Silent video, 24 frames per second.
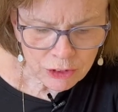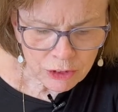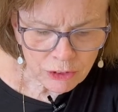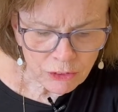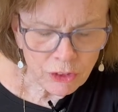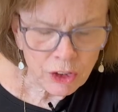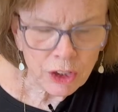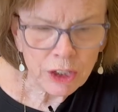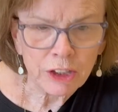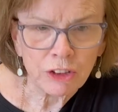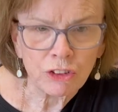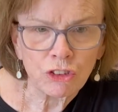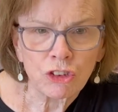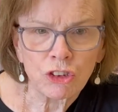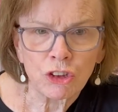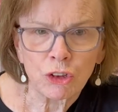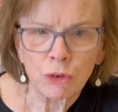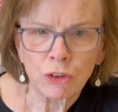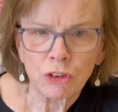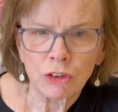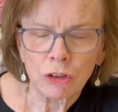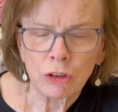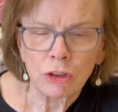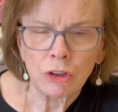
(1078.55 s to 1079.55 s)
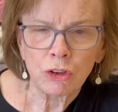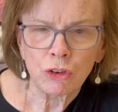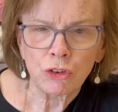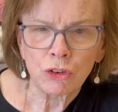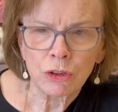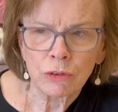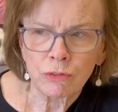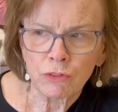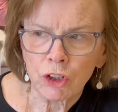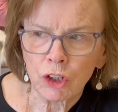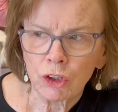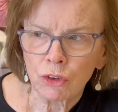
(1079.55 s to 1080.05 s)
to the inch. So it's a
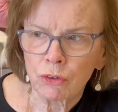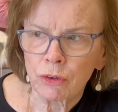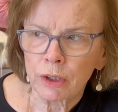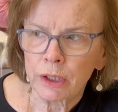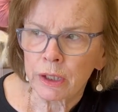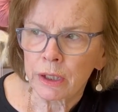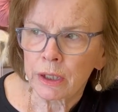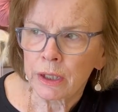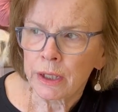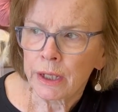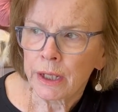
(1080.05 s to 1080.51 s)
loose fingering.